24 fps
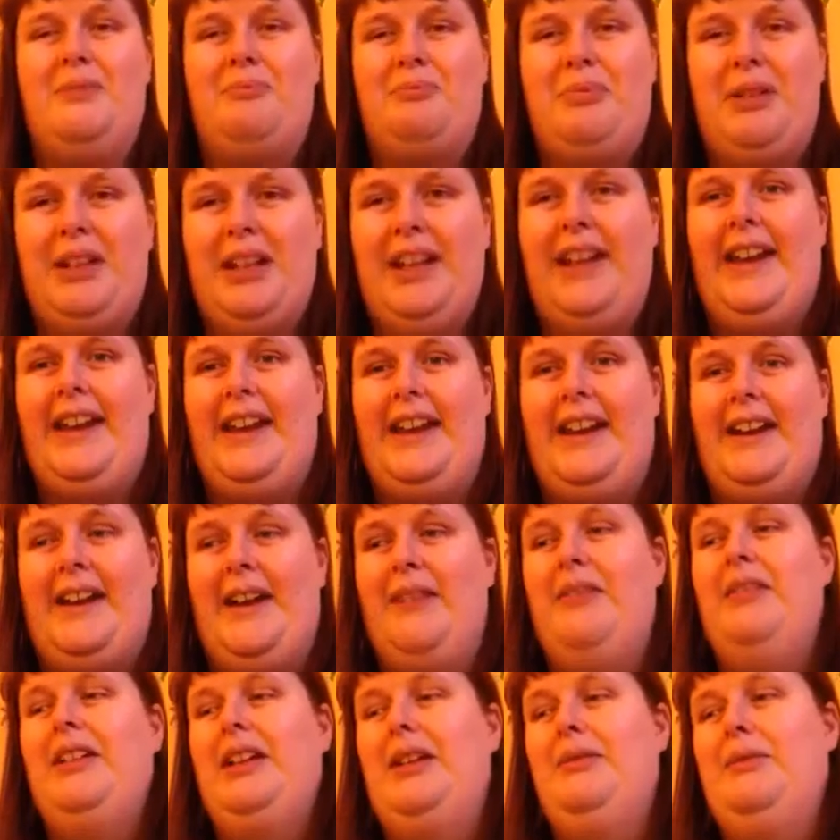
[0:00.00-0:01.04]
But yeah, I
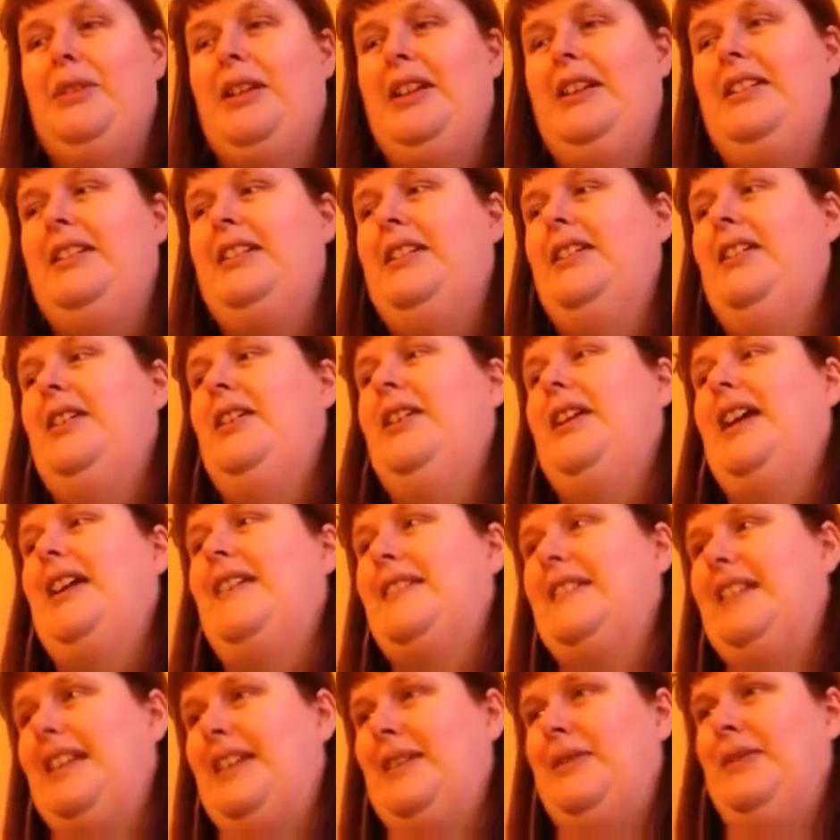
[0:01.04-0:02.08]
really wanted to
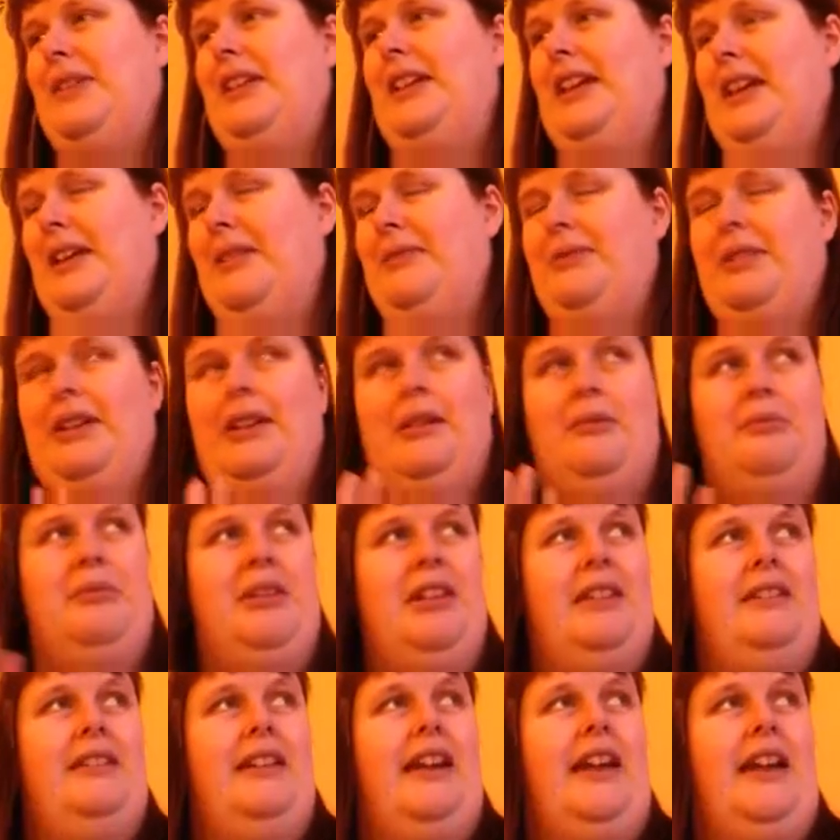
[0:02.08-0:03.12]
get this video
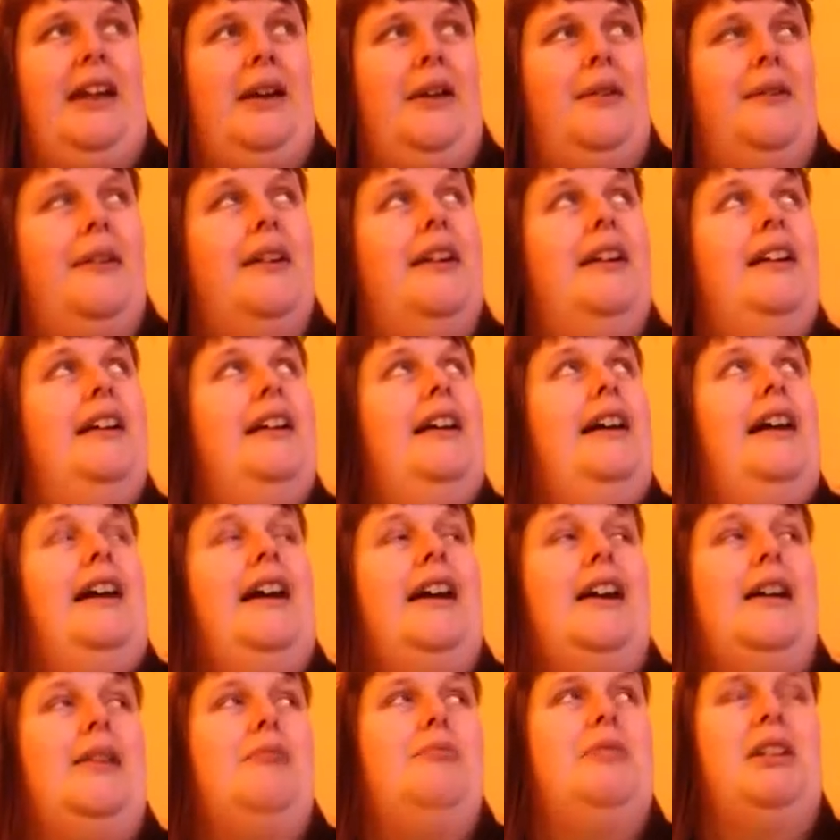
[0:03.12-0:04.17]
filmed now,
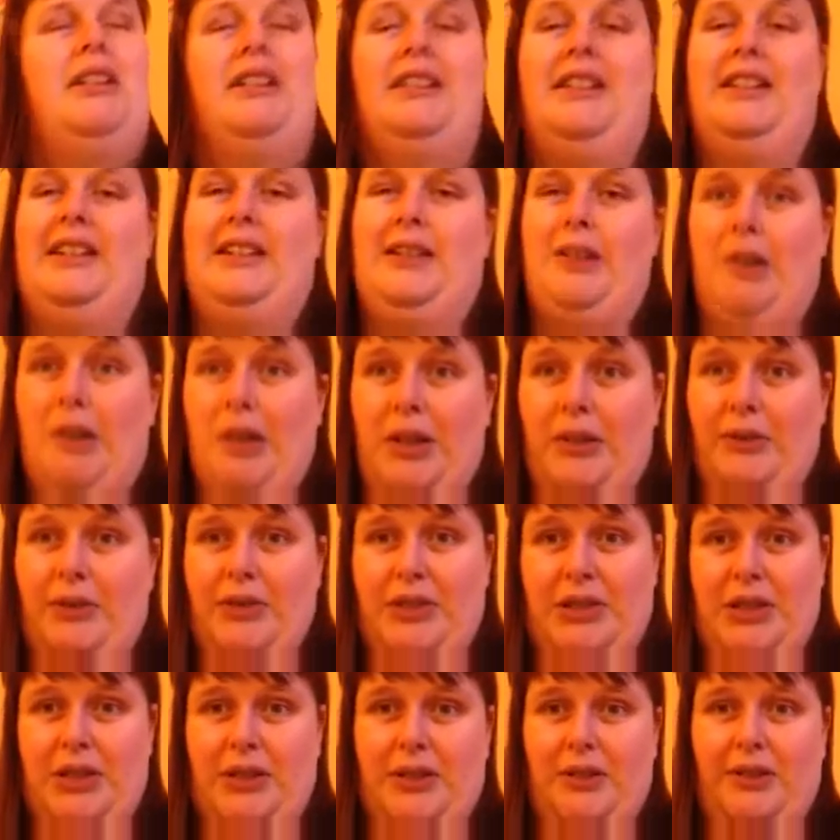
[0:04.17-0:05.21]
because it's long
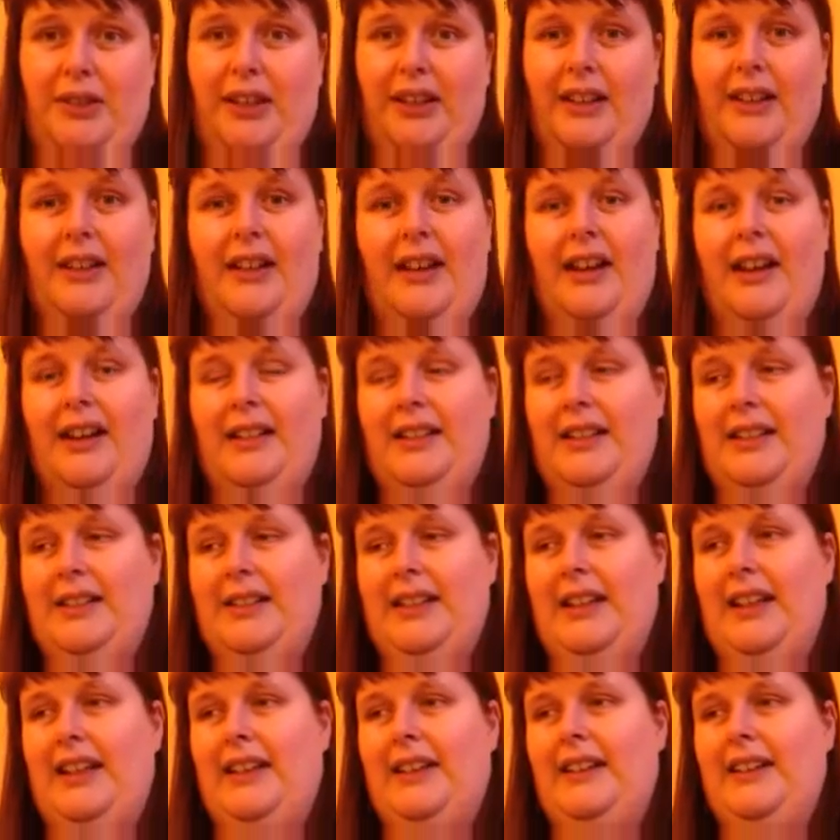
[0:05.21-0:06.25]
overdue that I did
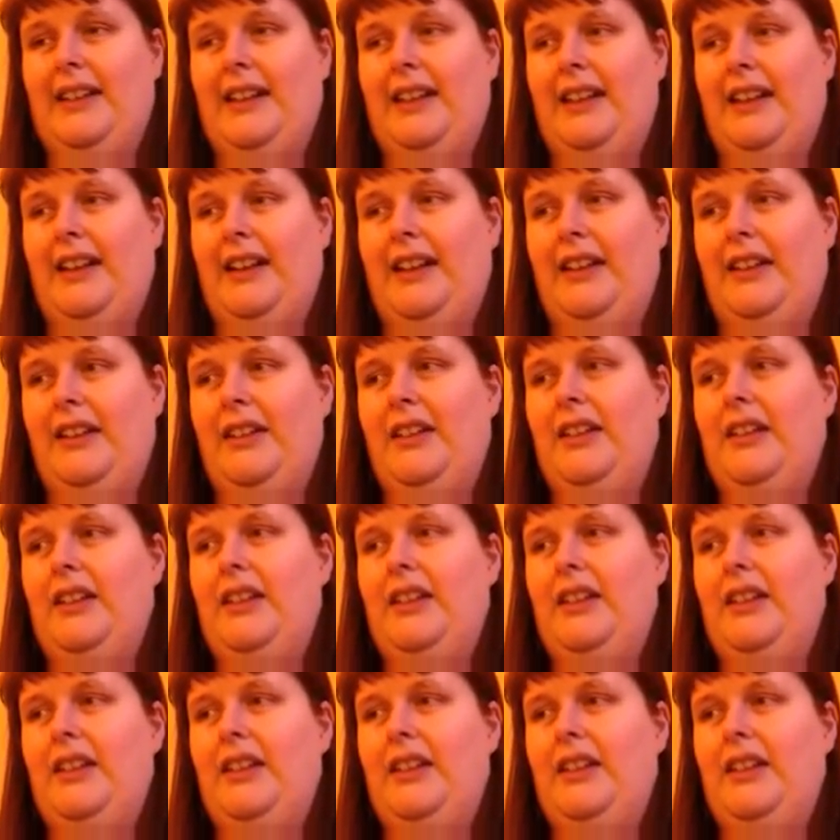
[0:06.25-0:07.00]
this, and